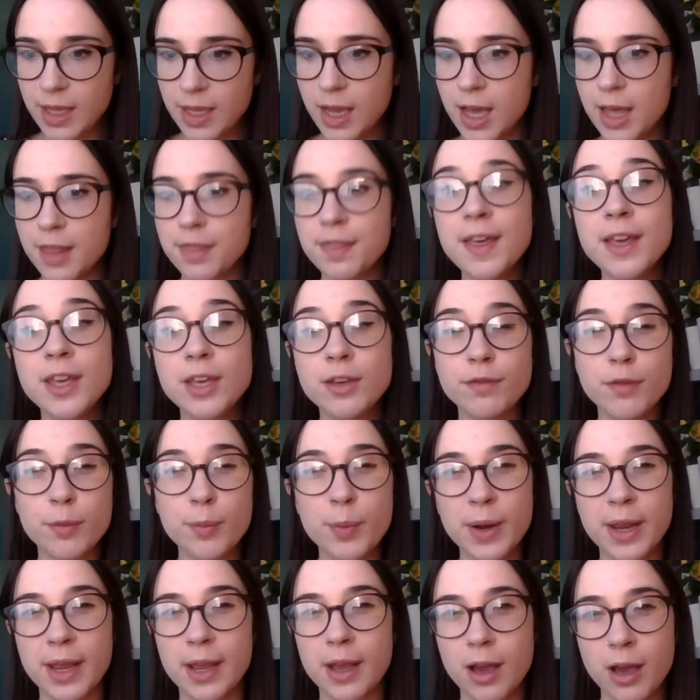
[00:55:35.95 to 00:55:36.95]
Thank you for
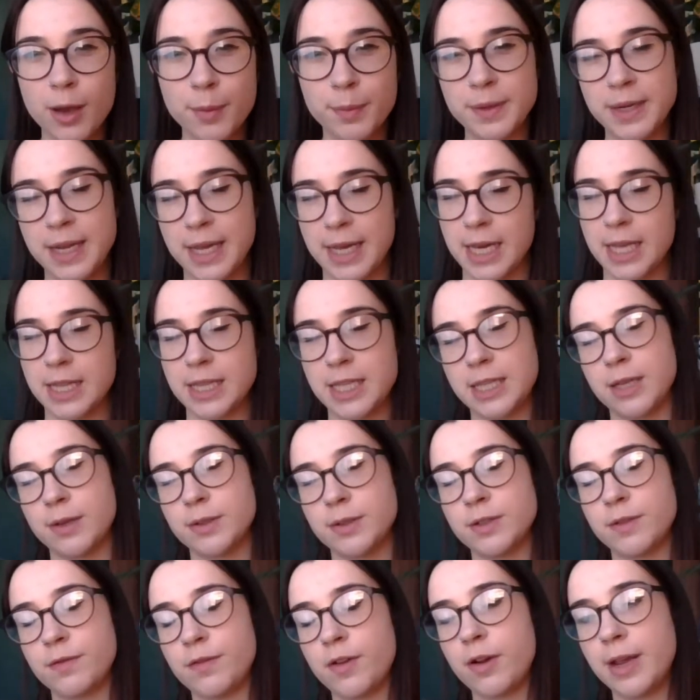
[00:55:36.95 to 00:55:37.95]
bringing it up, Nick. I think that
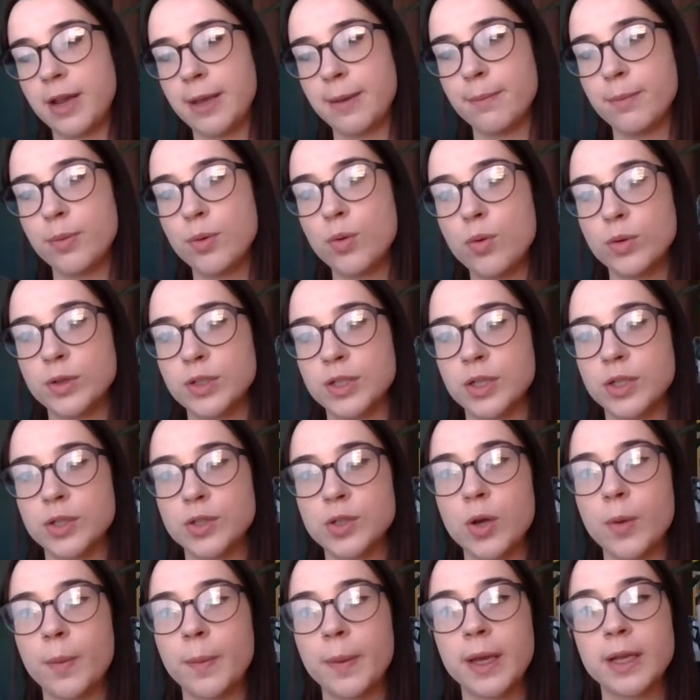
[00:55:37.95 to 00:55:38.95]
was a very important
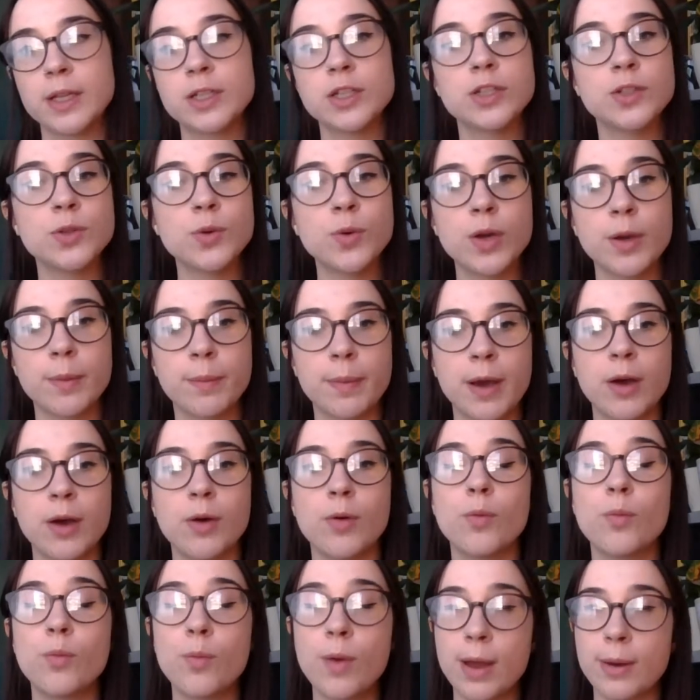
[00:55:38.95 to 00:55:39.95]
topic to talk
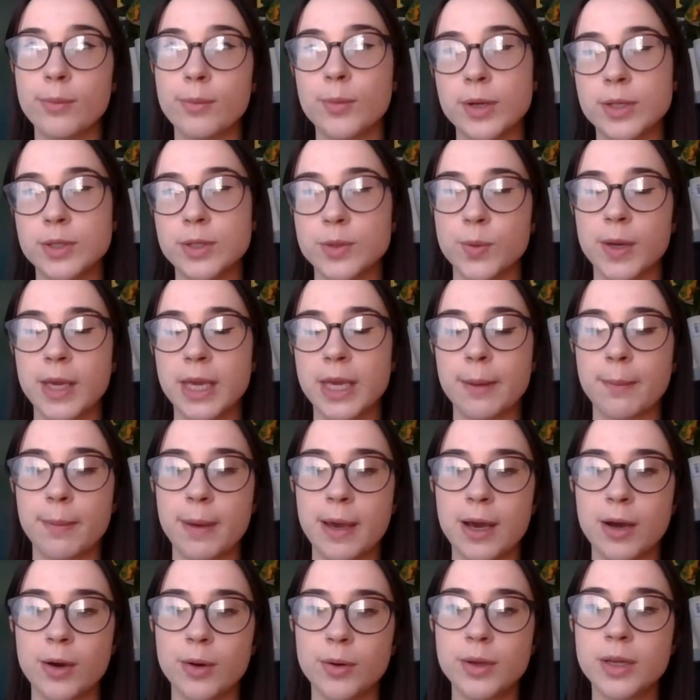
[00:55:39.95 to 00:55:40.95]
about when we're talking
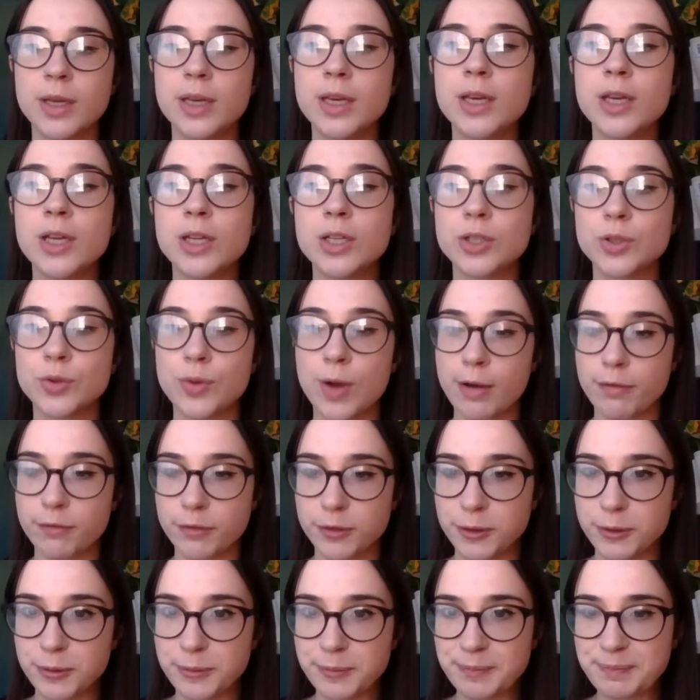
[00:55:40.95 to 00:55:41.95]
about
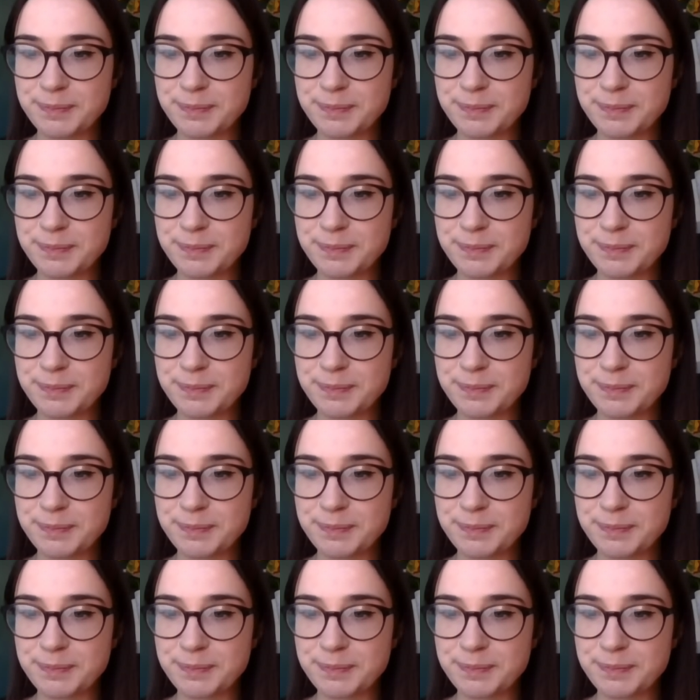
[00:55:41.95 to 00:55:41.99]
travel.